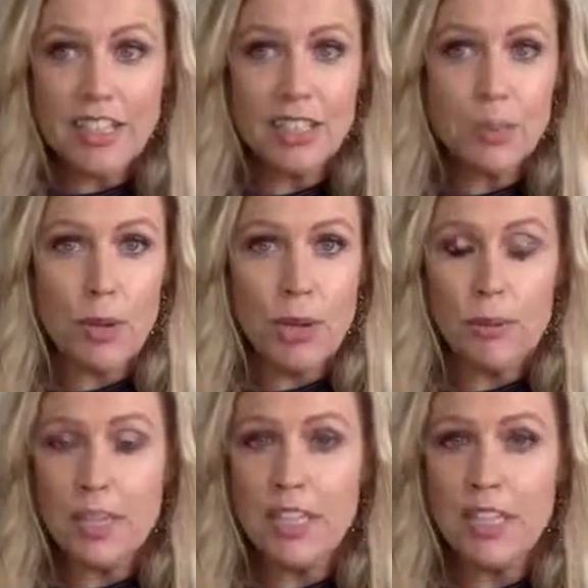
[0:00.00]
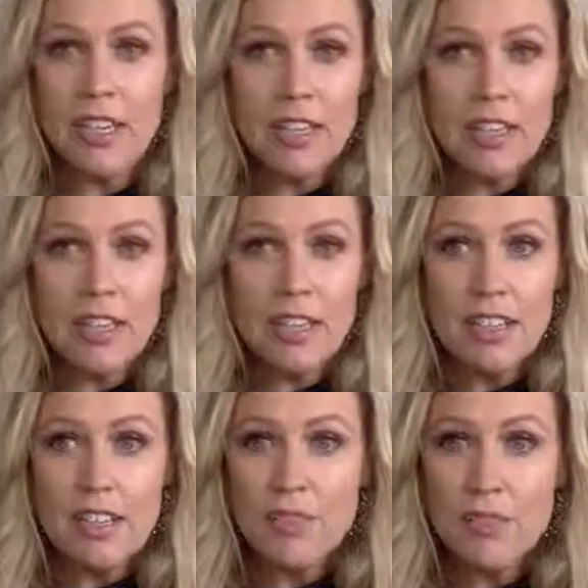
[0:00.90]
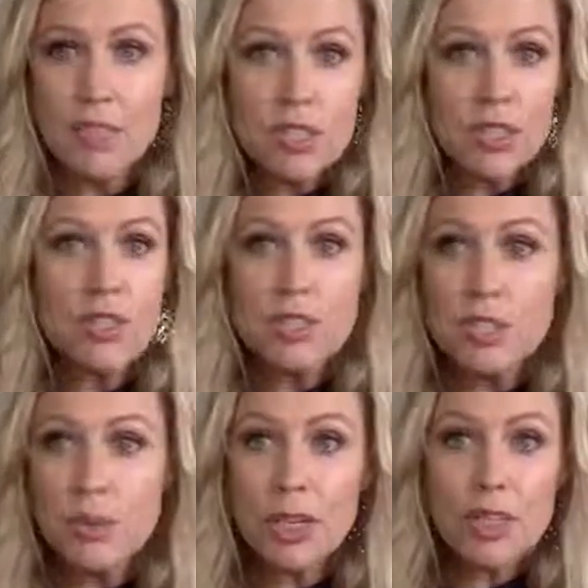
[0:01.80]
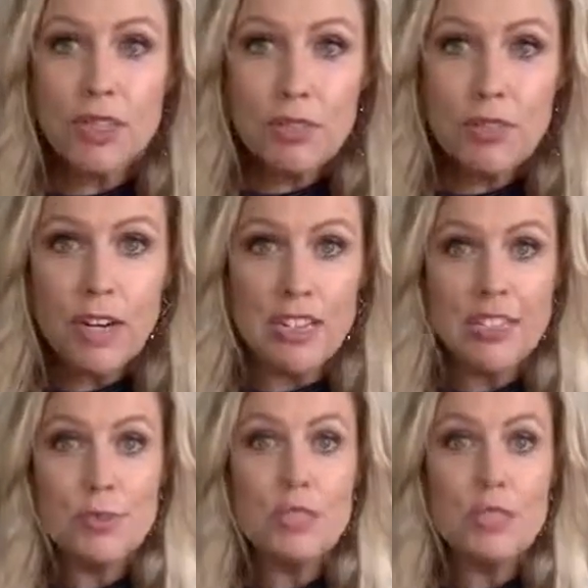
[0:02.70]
That's why we feel so close to our girlfriends.